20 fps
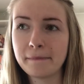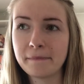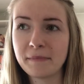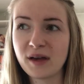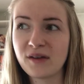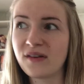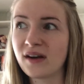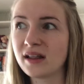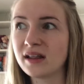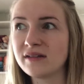
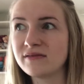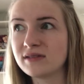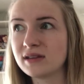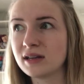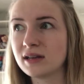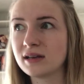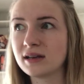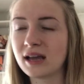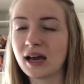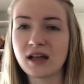If I lived
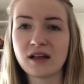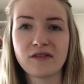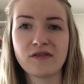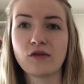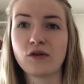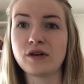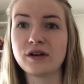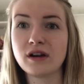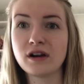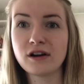in
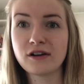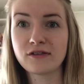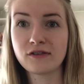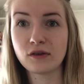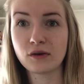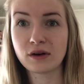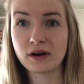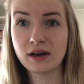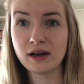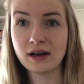California or
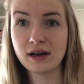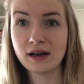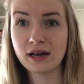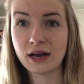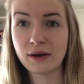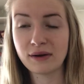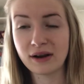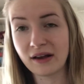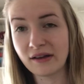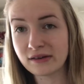Florida,
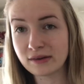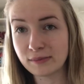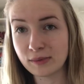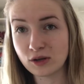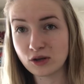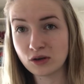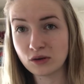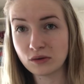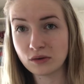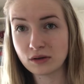I would have some
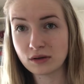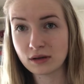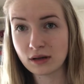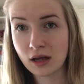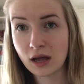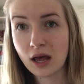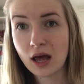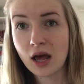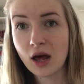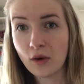issues
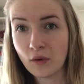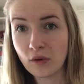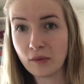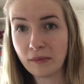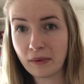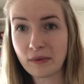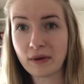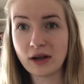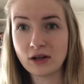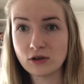with
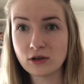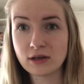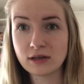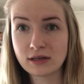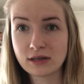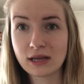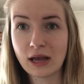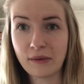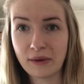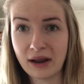my
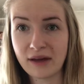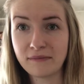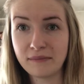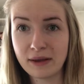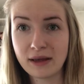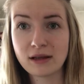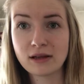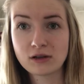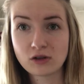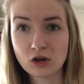ranges. I would have
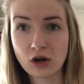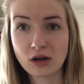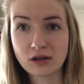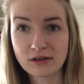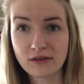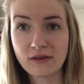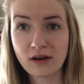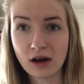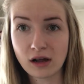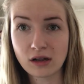big chunks
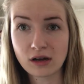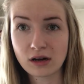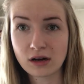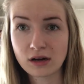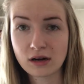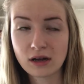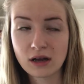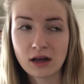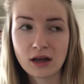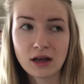of
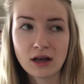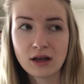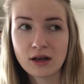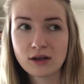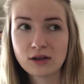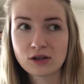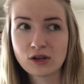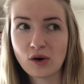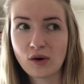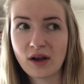color.
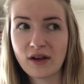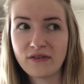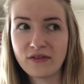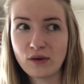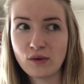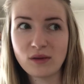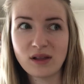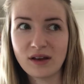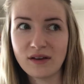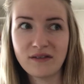So if
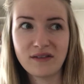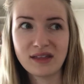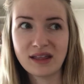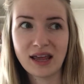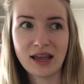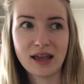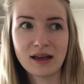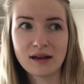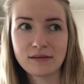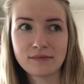you live in
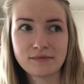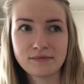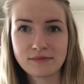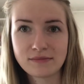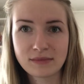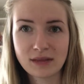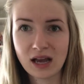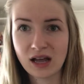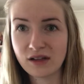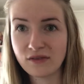like
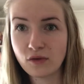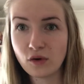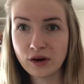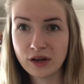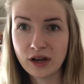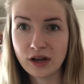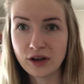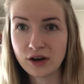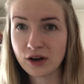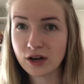
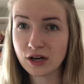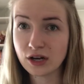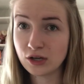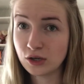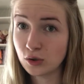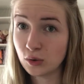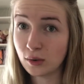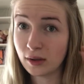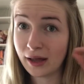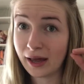California, you're going to
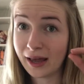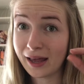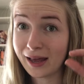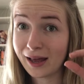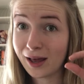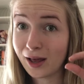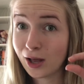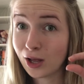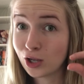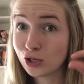do like
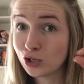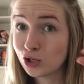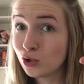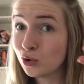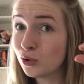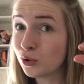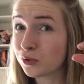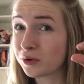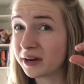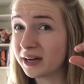
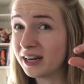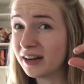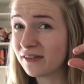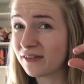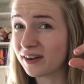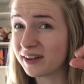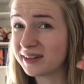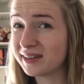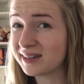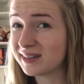2-degree
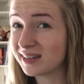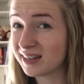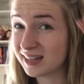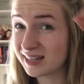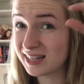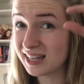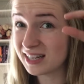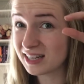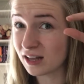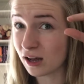difference is
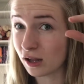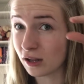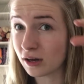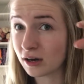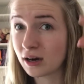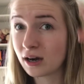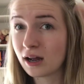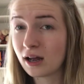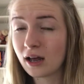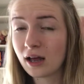this
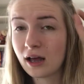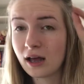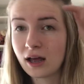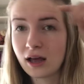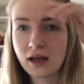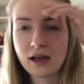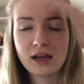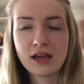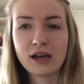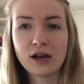color,
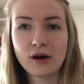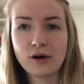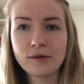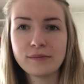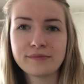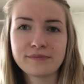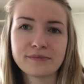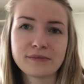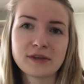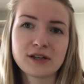you know?
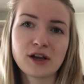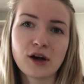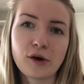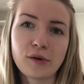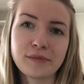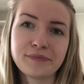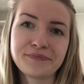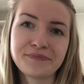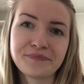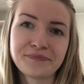
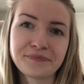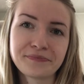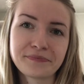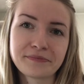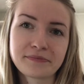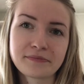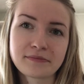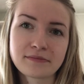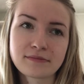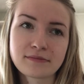So
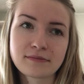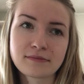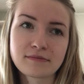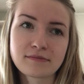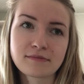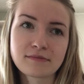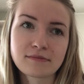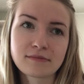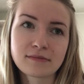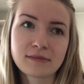
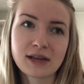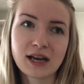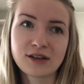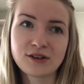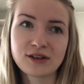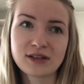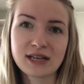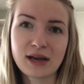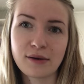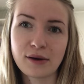that's
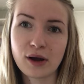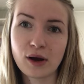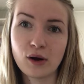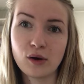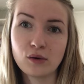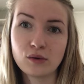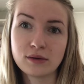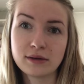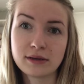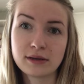just how it
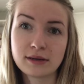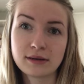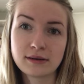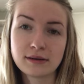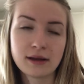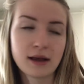goes.